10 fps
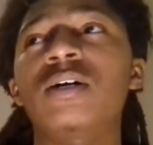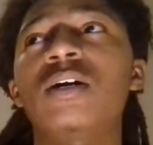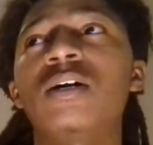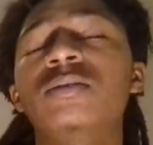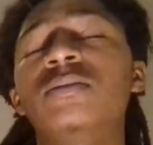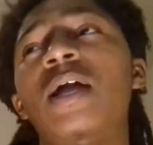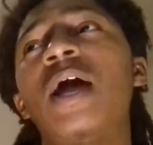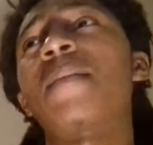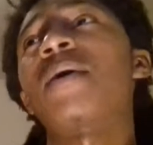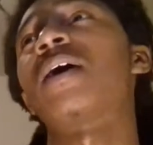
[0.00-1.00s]
a
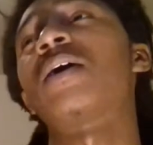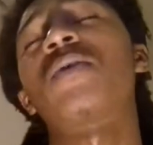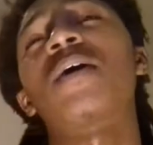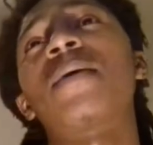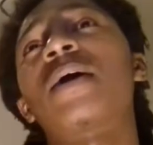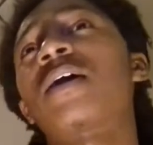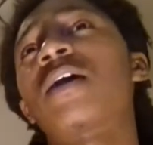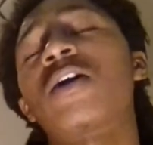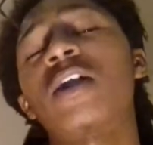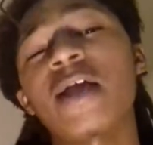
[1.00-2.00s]
Comic-Con where I met
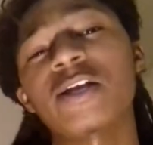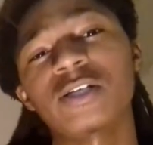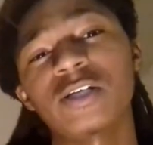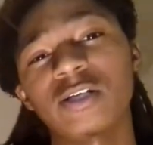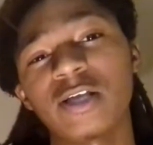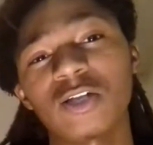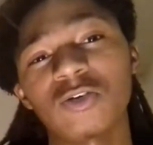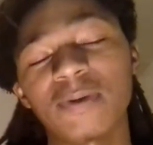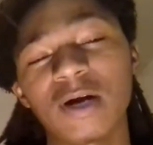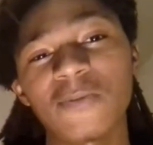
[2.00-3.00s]
Karen Ashley, the
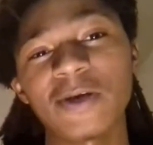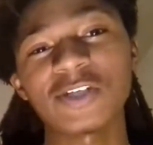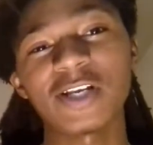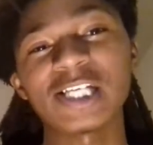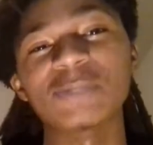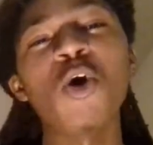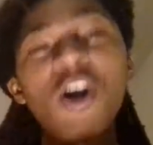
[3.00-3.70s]
yellow Power Ranger niggas.